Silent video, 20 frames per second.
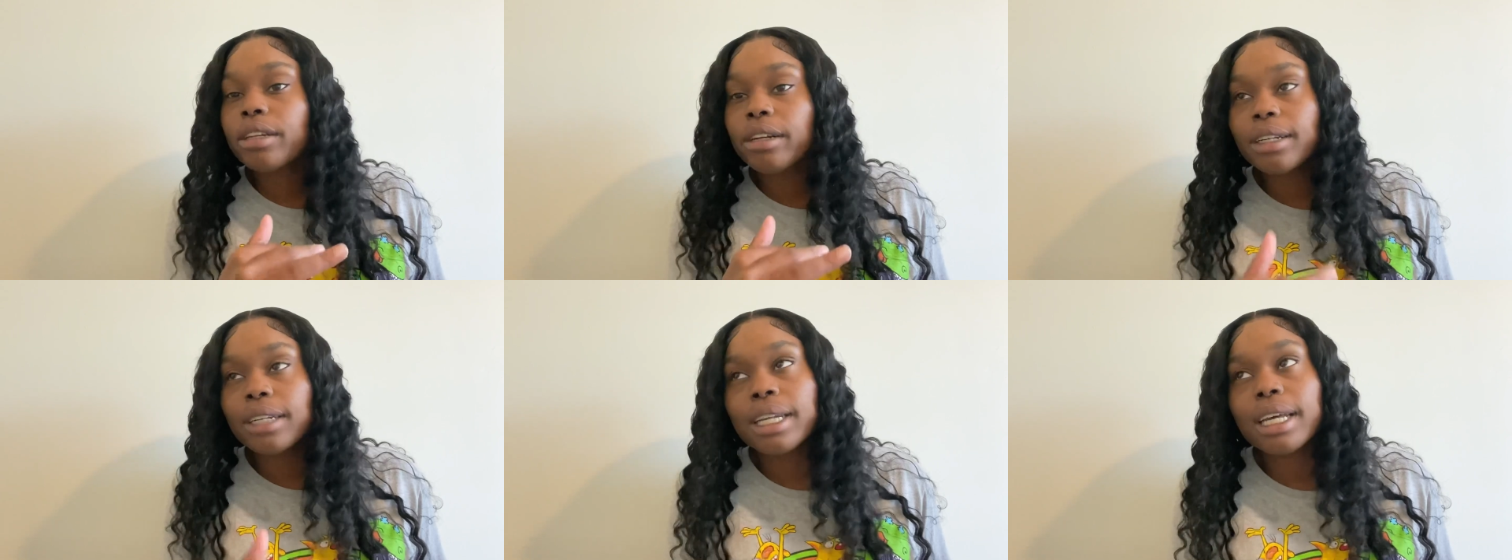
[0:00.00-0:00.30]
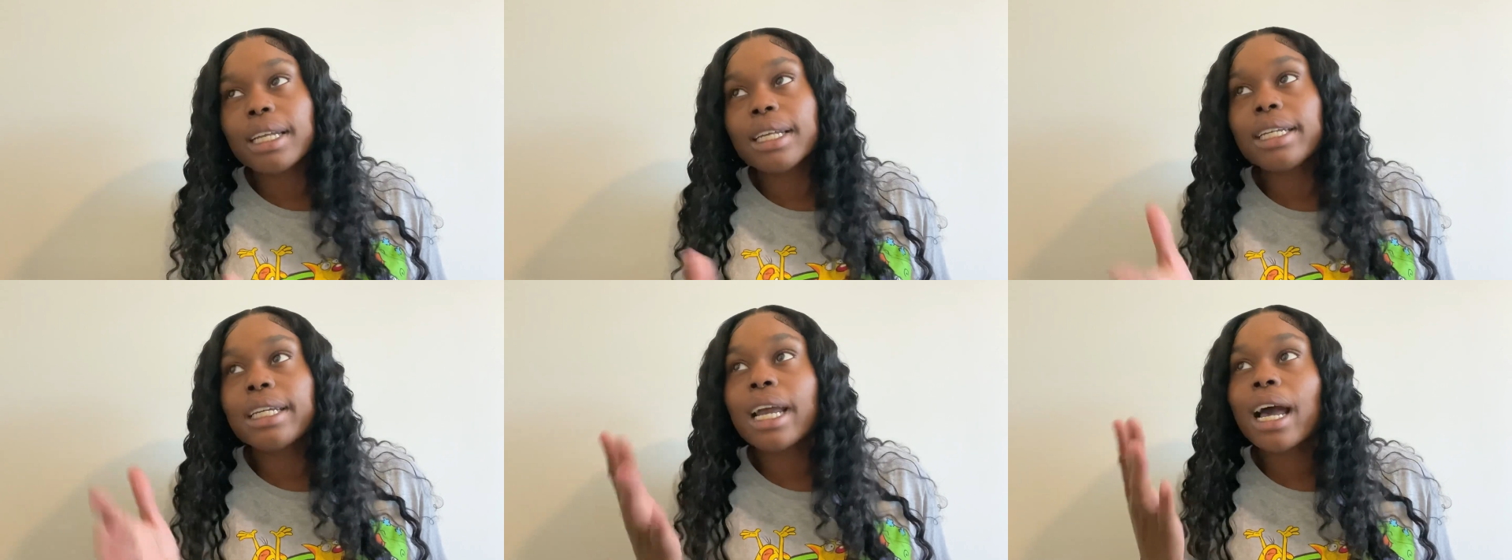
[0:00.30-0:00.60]

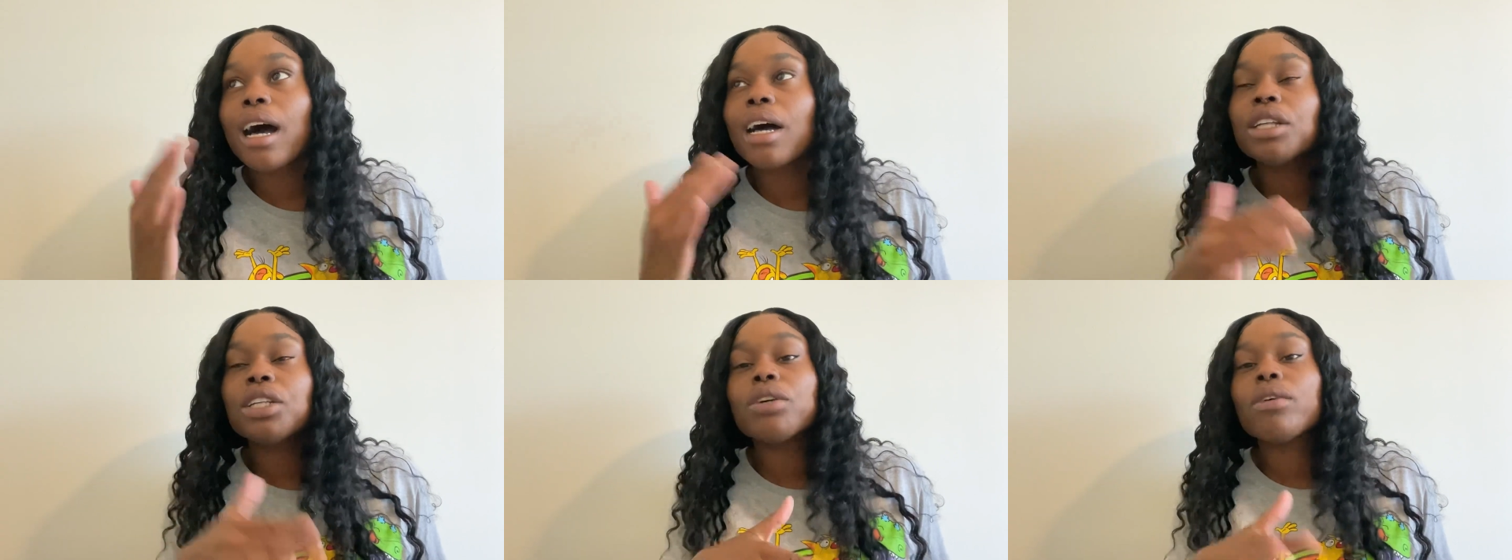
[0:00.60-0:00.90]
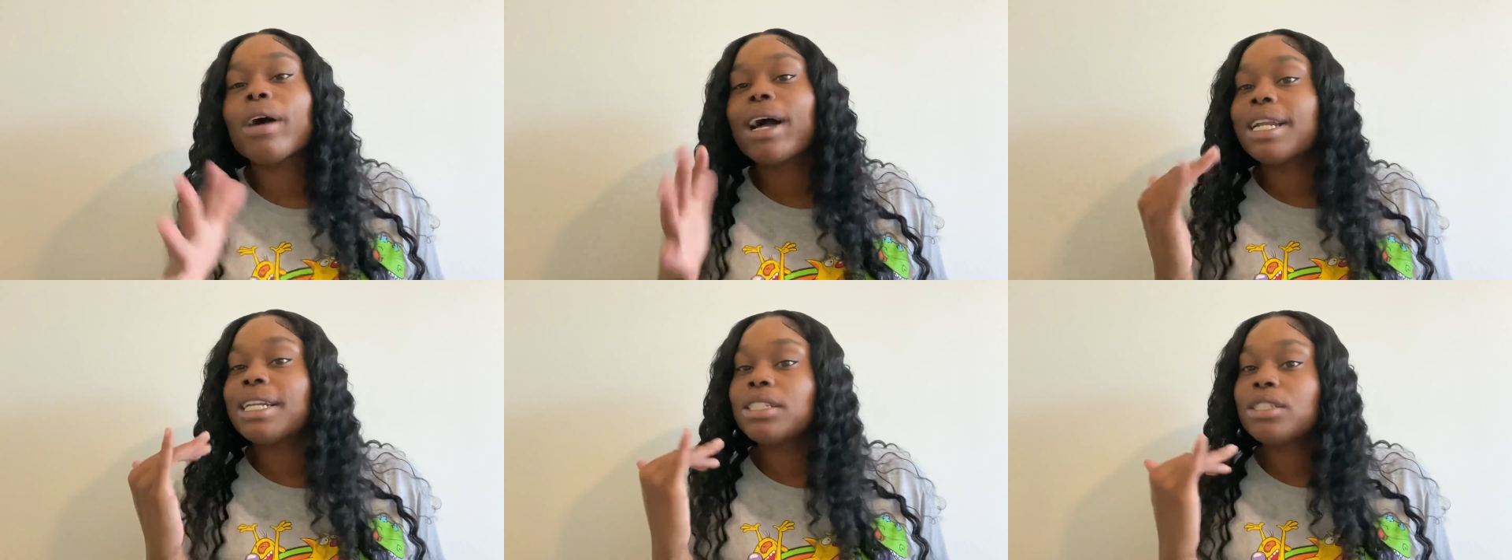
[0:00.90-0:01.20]
Carolina, y'all know
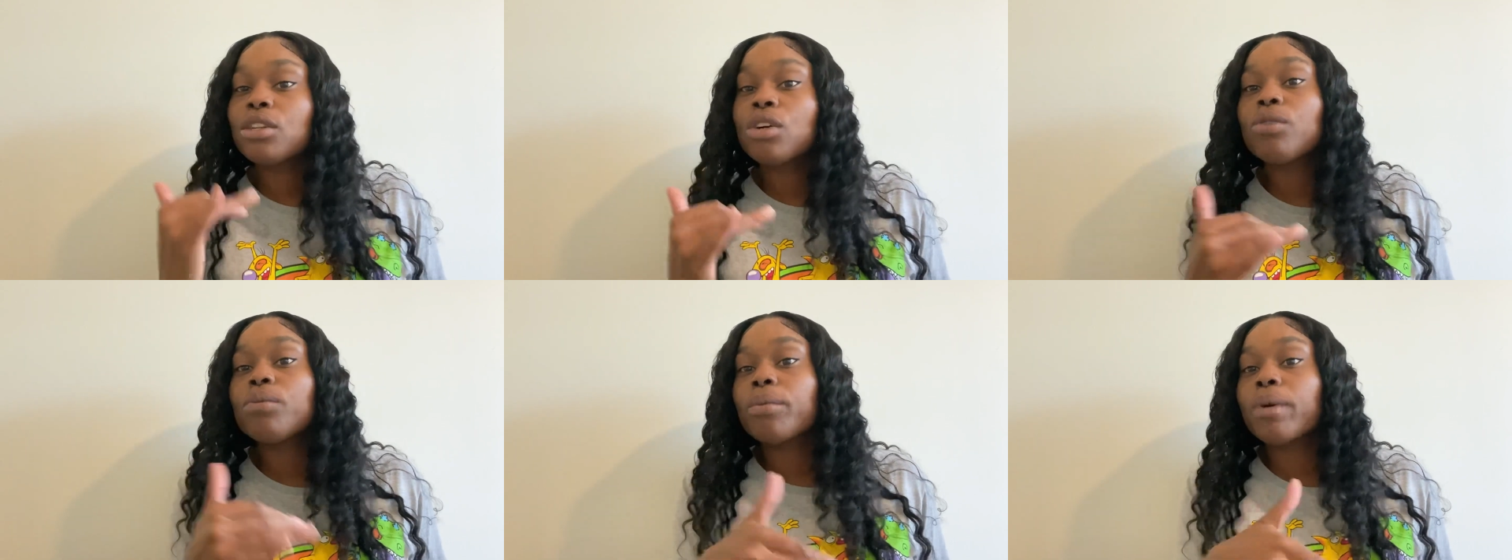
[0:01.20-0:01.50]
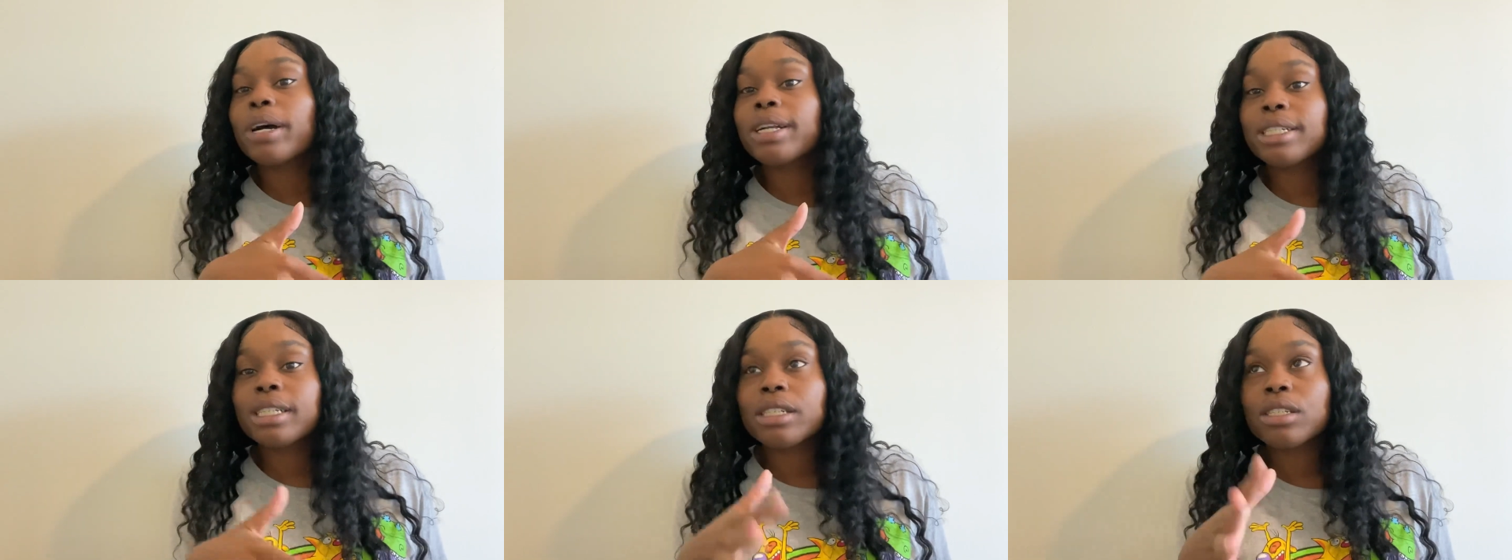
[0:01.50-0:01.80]
how this whole
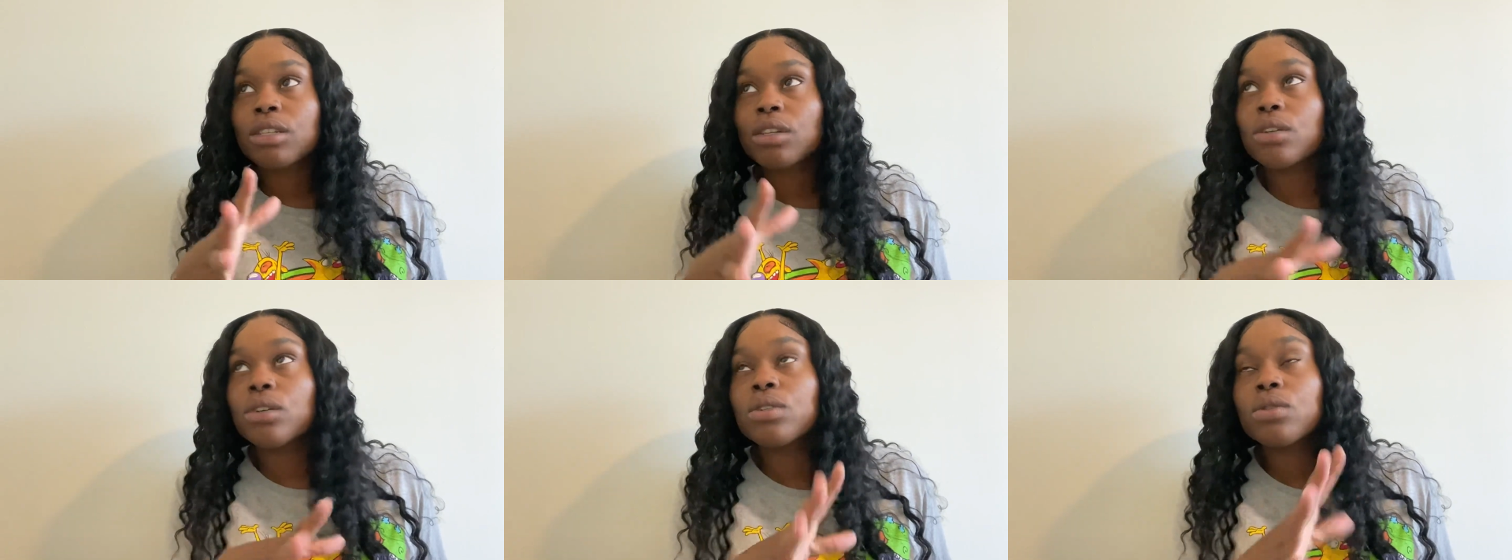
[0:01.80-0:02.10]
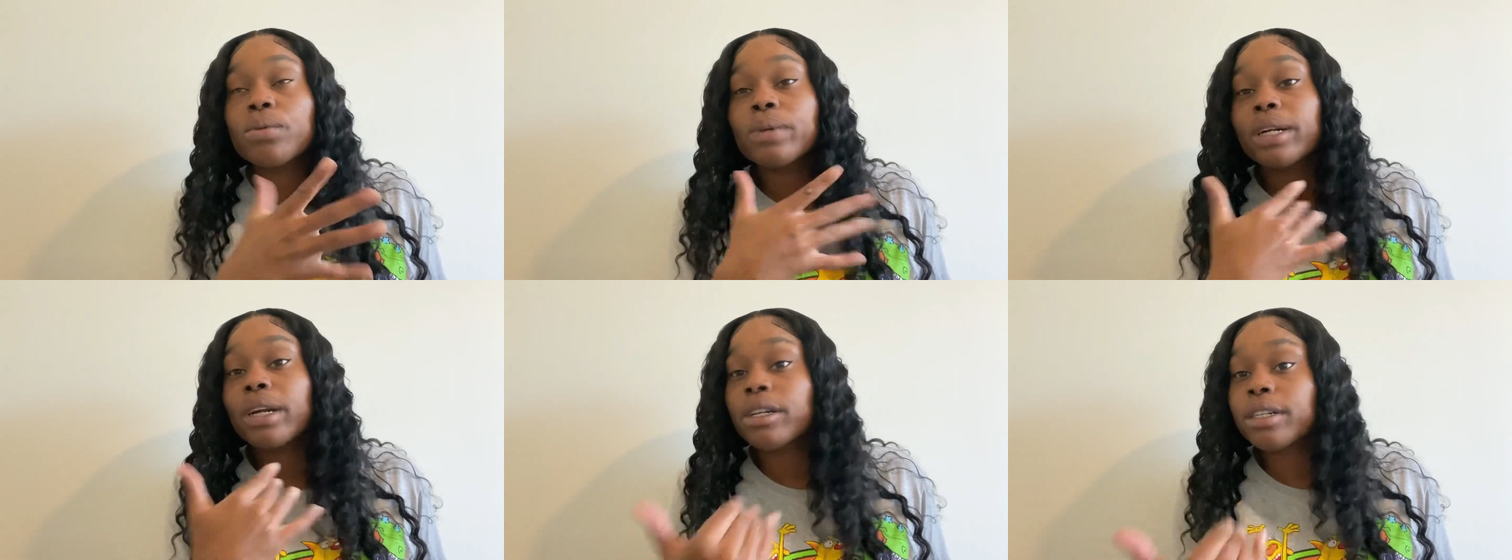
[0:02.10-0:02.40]
process goes
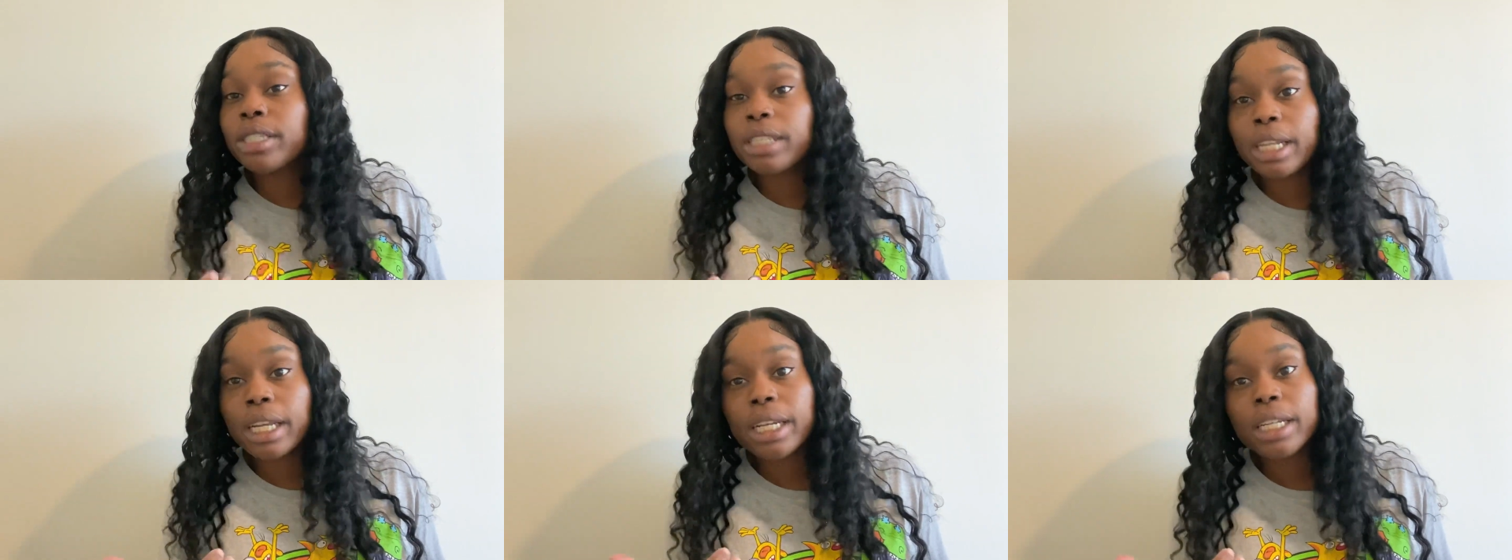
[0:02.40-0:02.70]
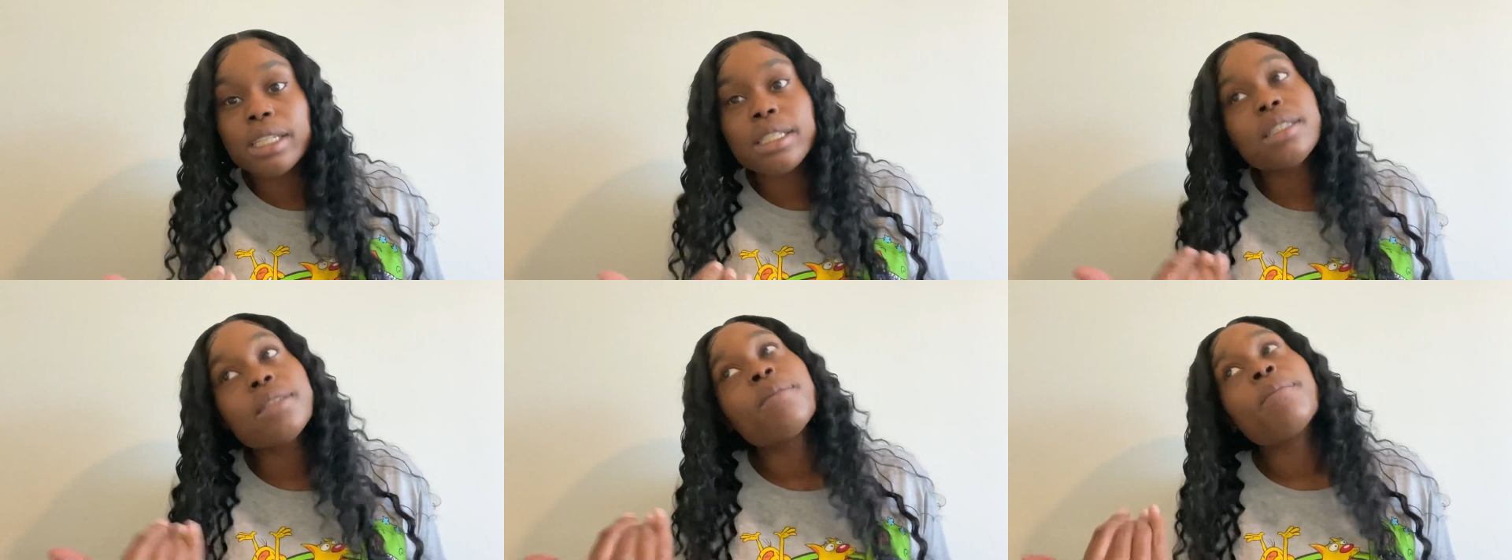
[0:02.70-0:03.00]
with our
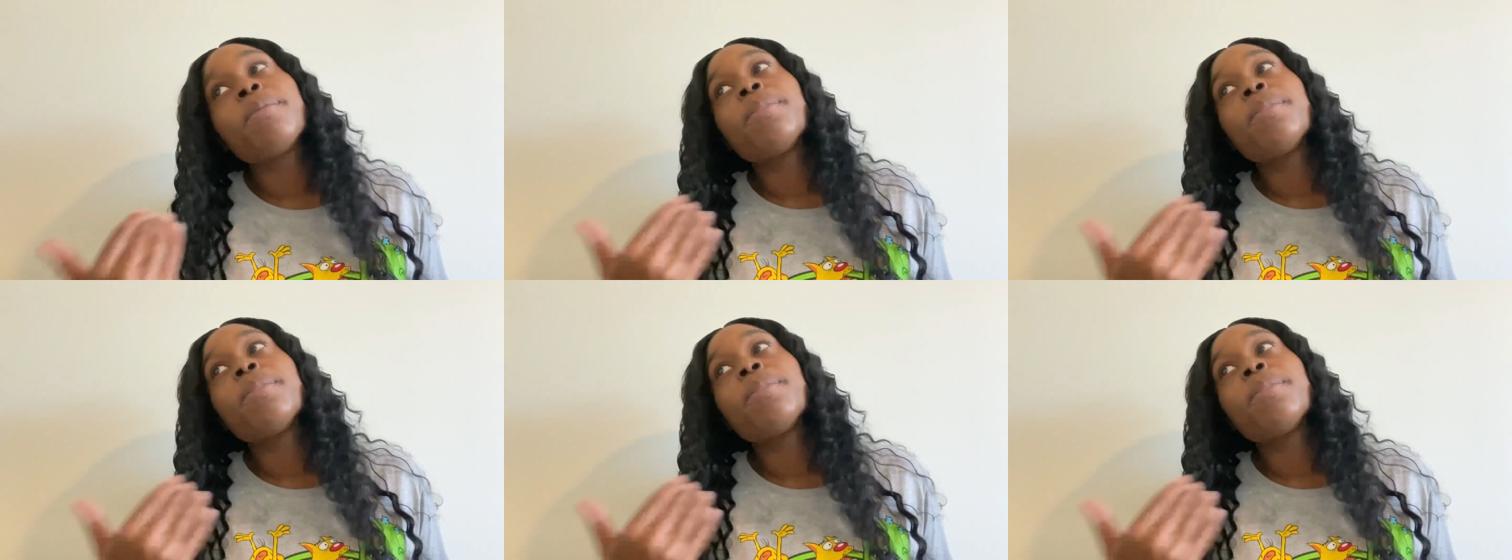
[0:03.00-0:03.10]
states.